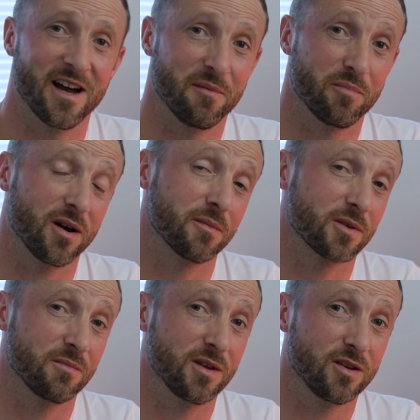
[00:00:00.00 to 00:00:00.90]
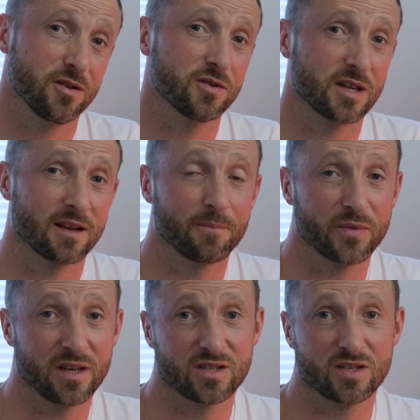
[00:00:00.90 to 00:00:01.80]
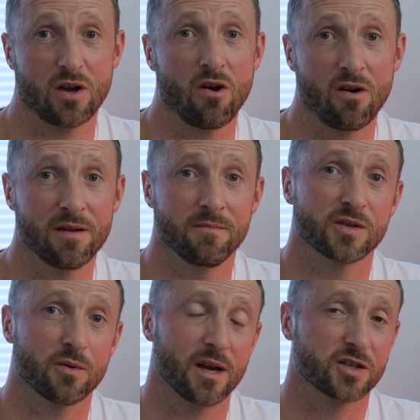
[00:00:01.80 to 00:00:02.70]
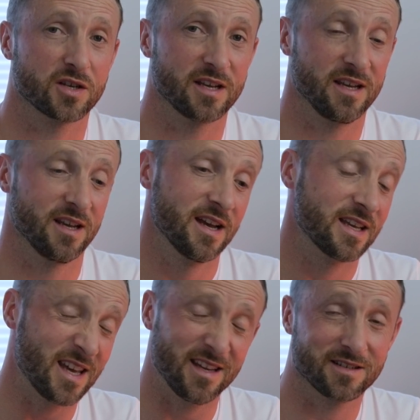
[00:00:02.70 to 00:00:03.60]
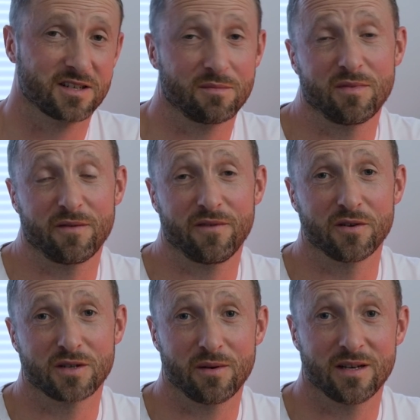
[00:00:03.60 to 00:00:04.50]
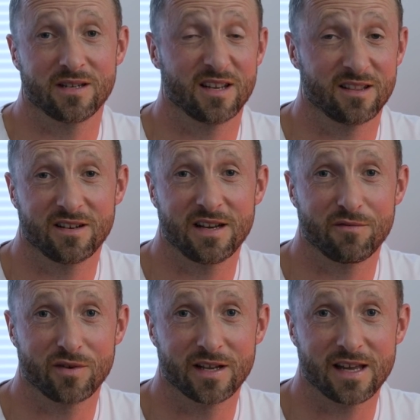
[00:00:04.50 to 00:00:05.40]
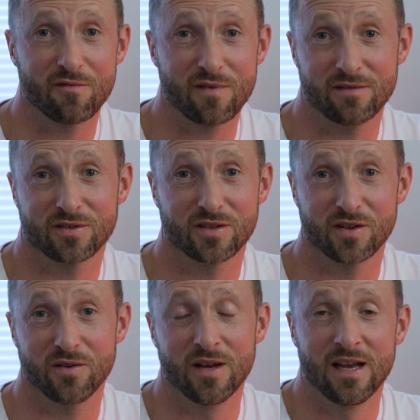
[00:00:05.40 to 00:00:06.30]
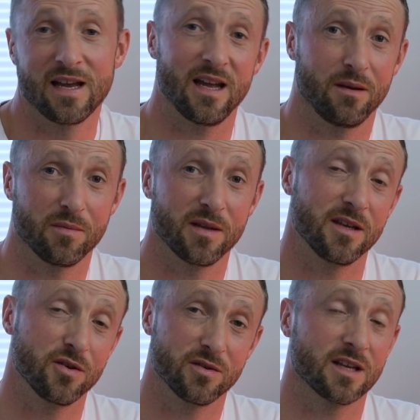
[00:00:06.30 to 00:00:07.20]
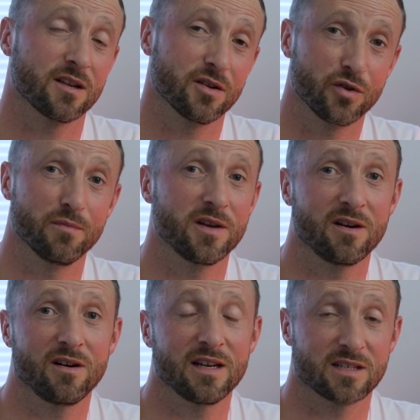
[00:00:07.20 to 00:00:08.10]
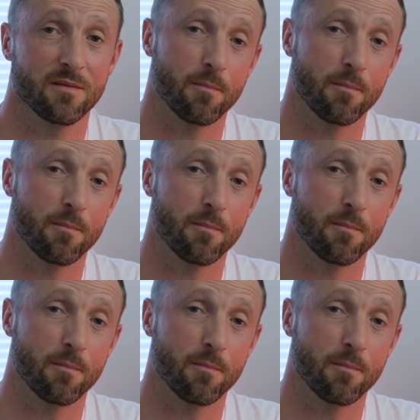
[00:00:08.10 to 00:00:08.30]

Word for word: um, but I'm going to be using this time to actually get into some of my photo editing that I never really get around to do, and I'm going to be using Luminar as